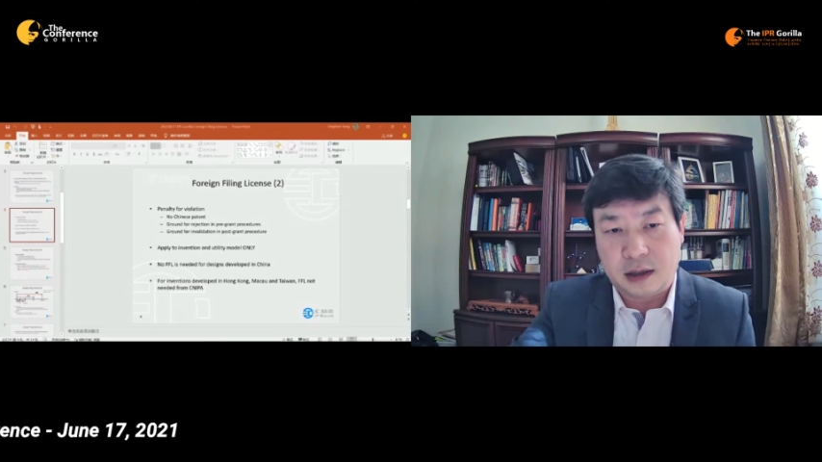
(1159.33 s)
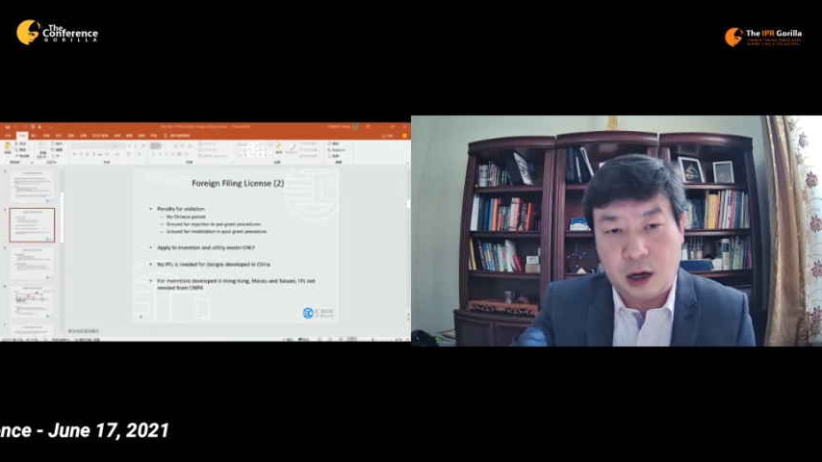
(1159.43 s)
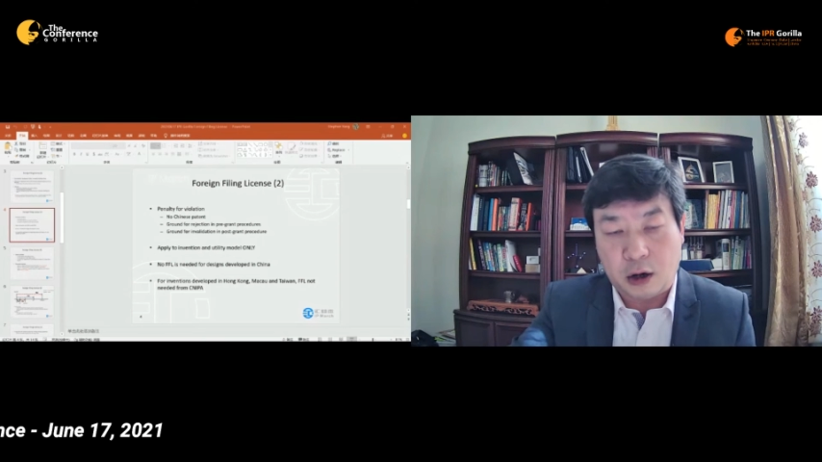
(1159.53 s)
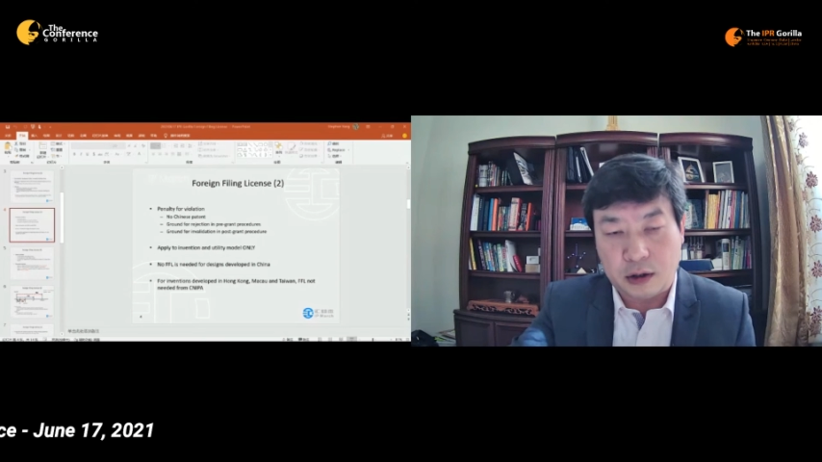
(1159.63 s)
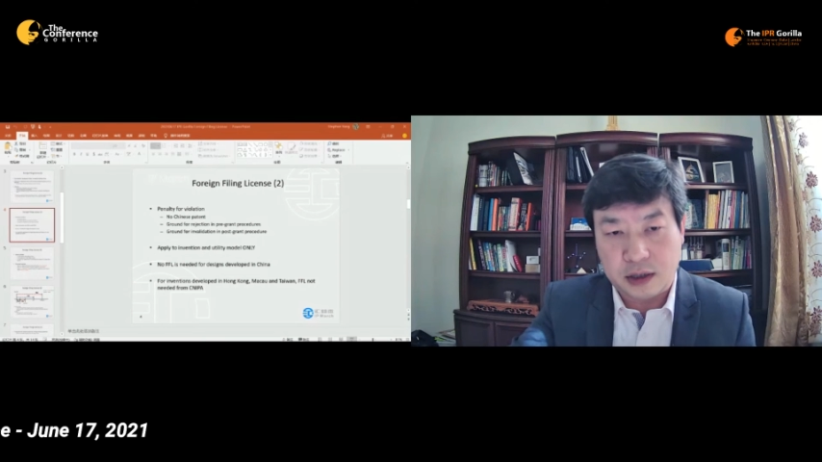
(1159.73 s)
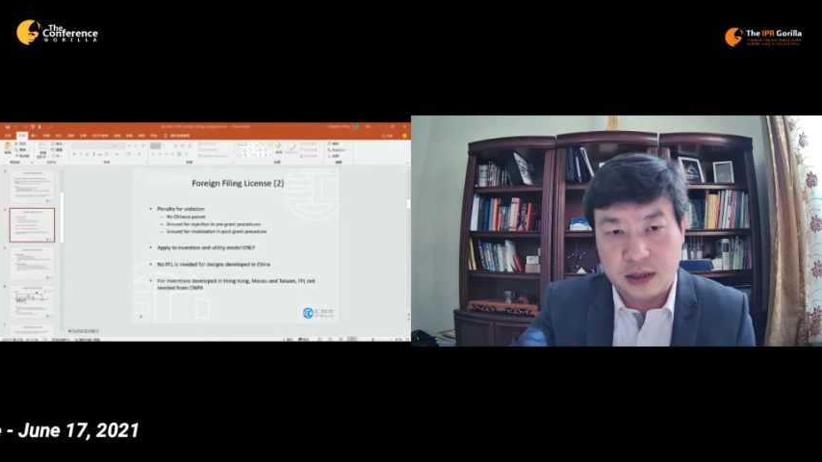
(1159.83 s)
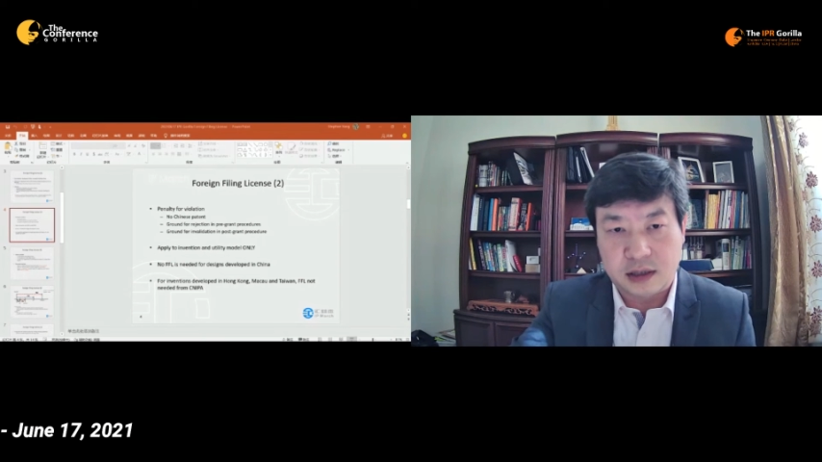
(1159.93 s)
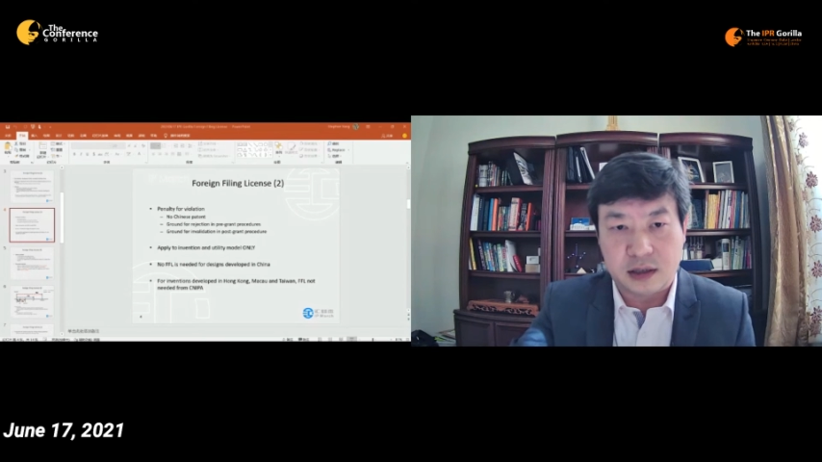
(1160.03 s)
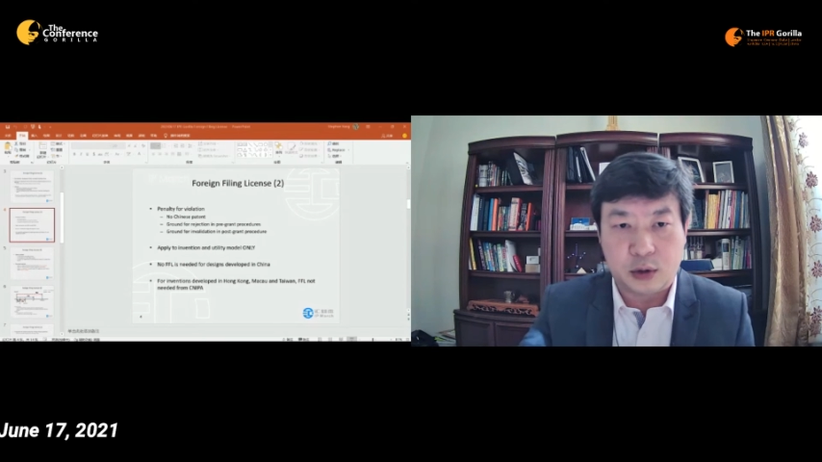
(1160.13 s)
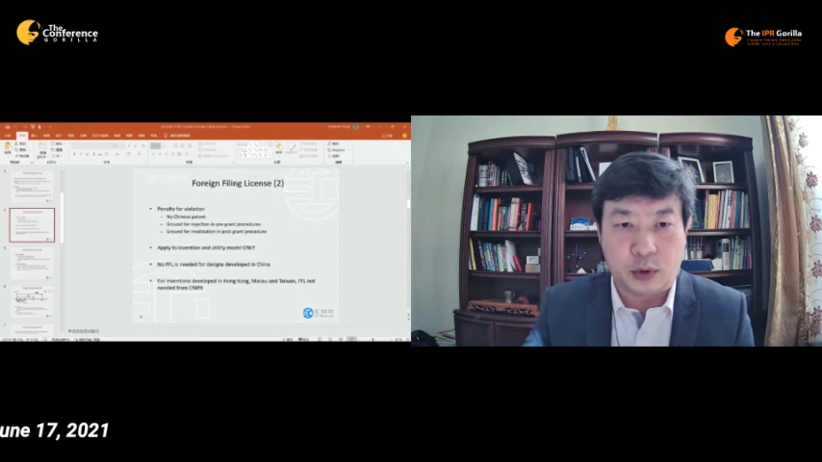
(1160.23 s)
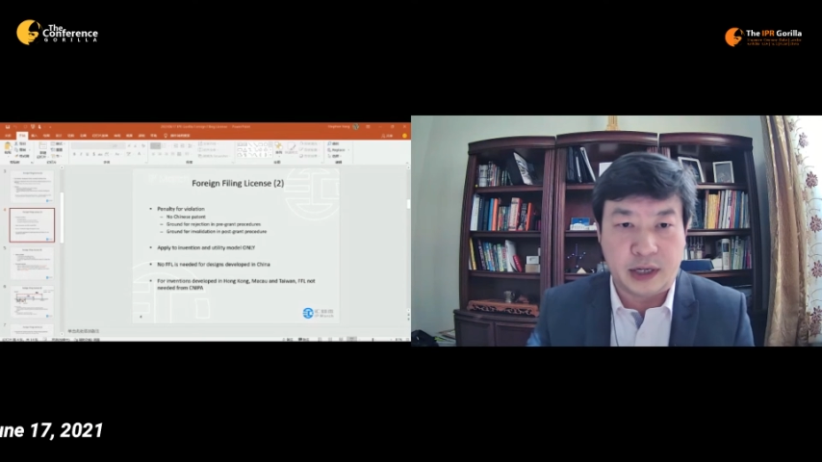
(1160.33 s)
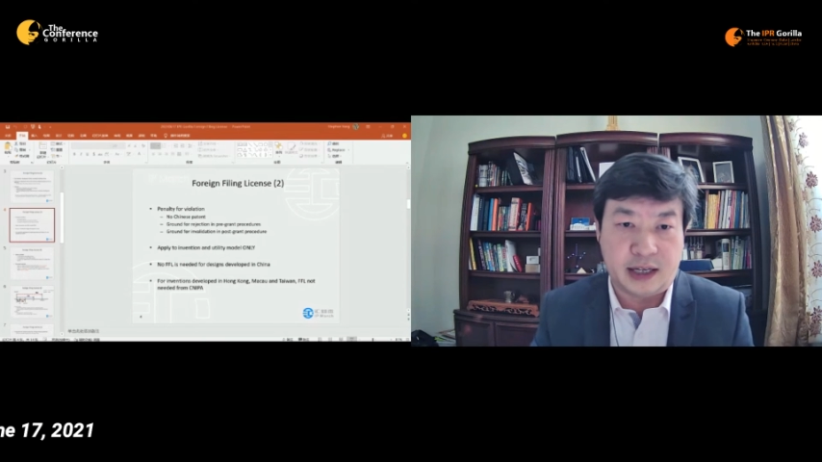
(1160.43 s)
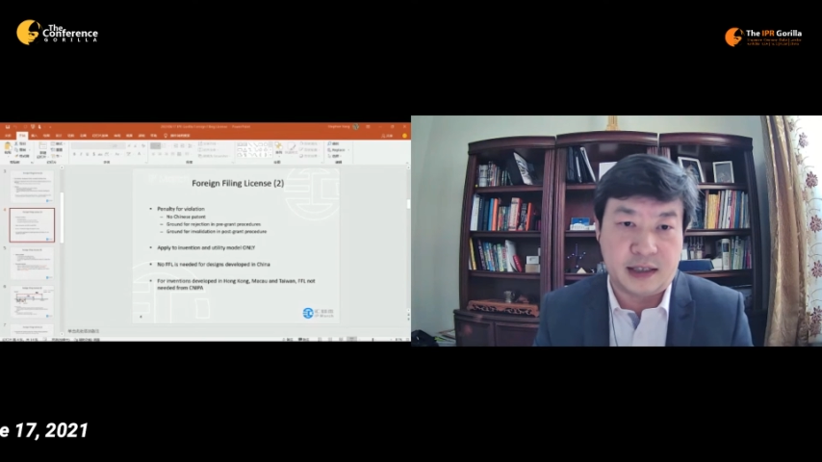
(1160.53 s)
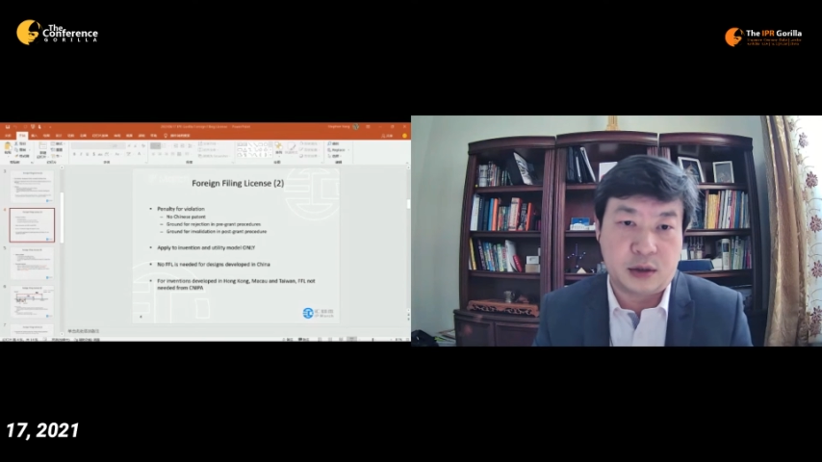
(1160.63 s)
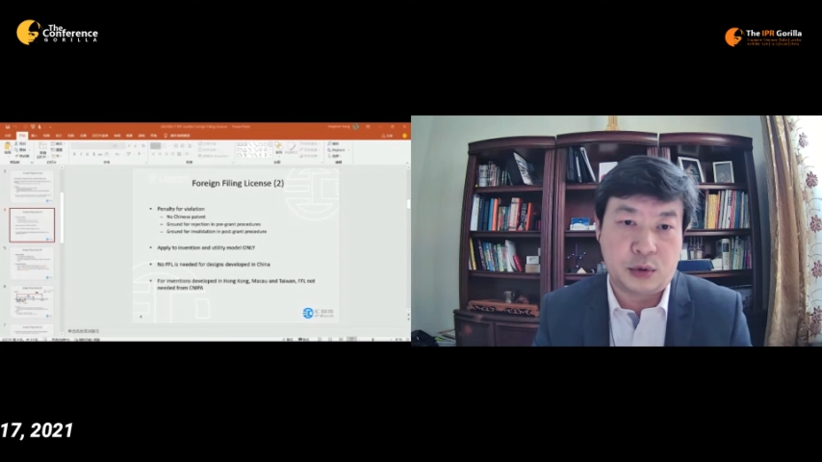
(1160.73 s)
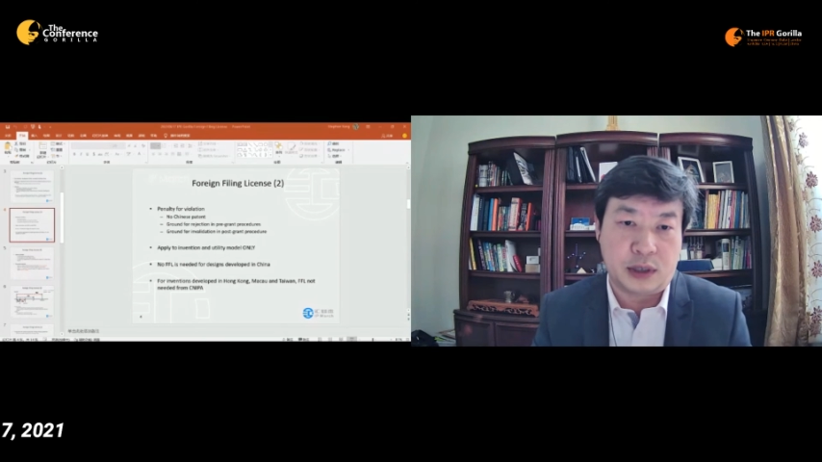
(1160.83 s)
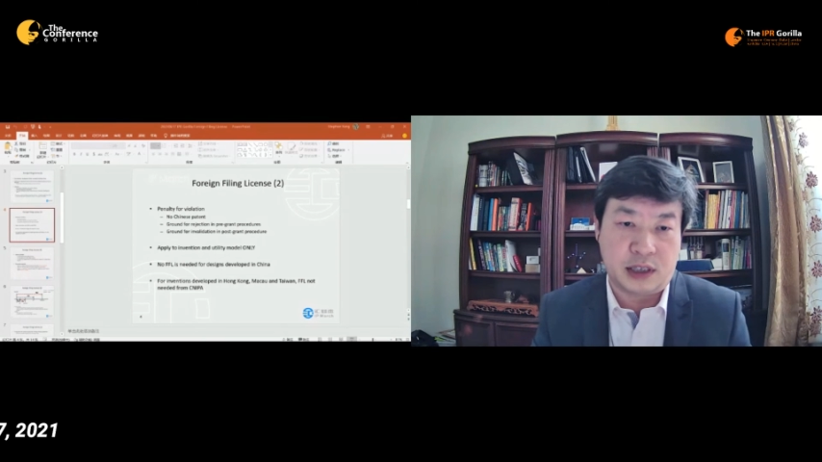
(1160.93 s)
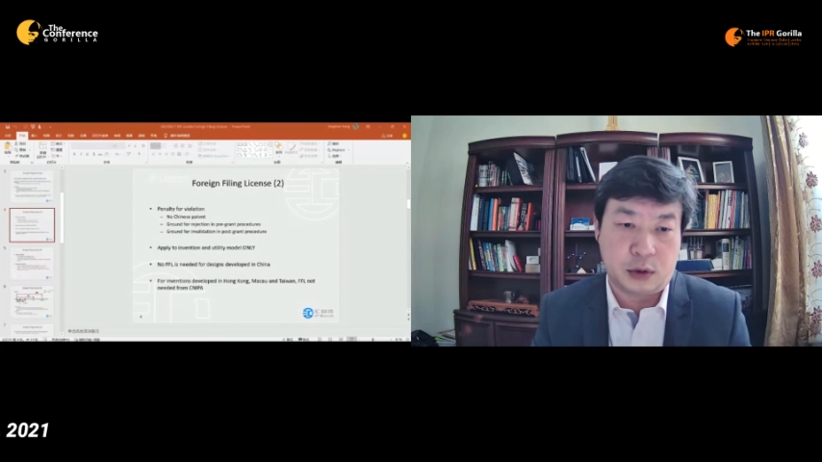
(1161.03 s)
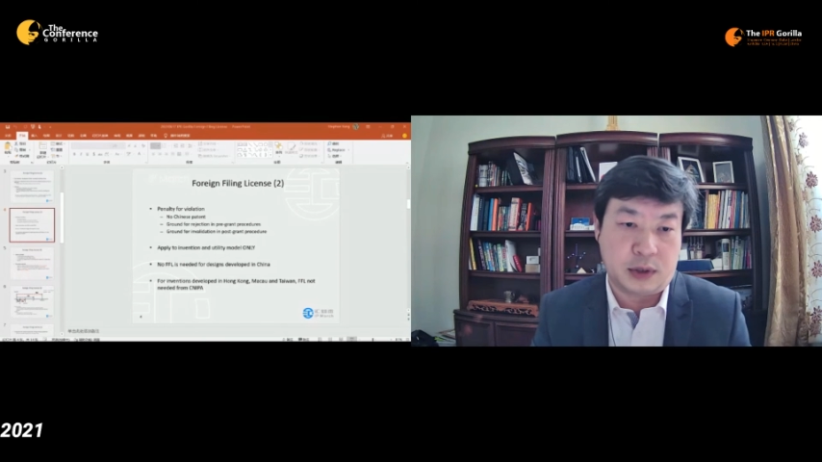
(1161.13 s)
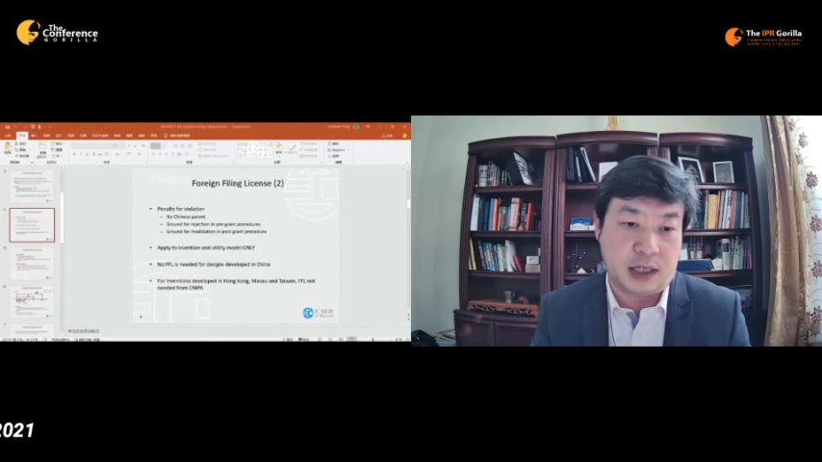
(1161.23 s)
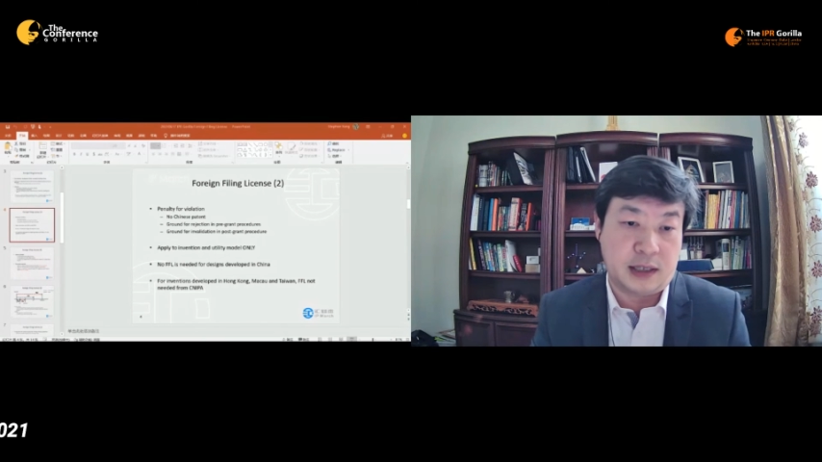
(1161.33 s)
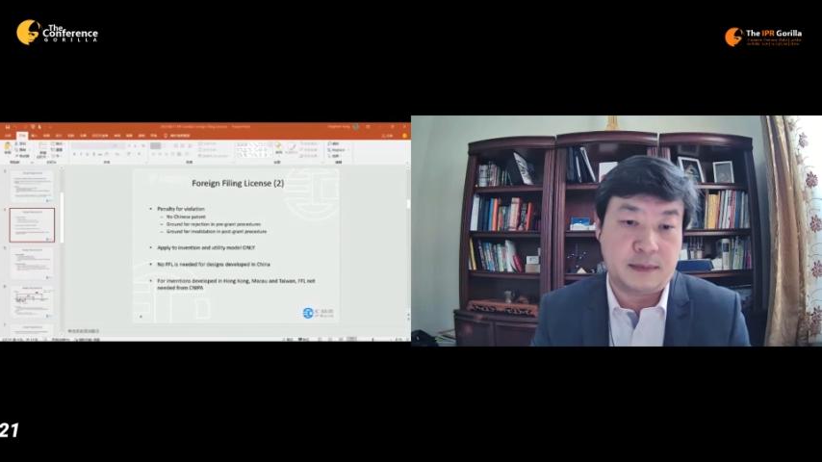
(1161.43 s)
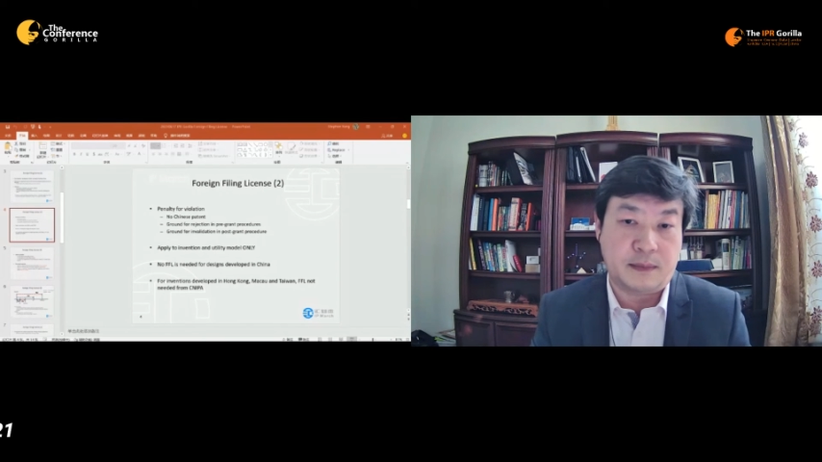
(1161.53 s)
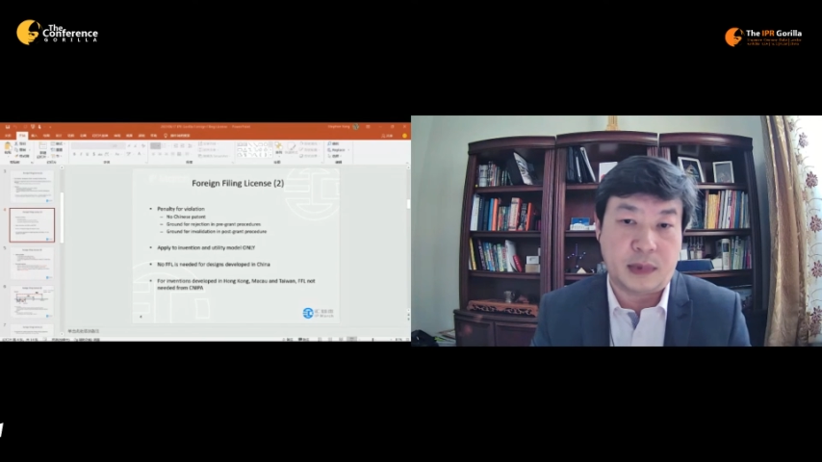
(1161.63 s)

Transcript: August 28th, 2020.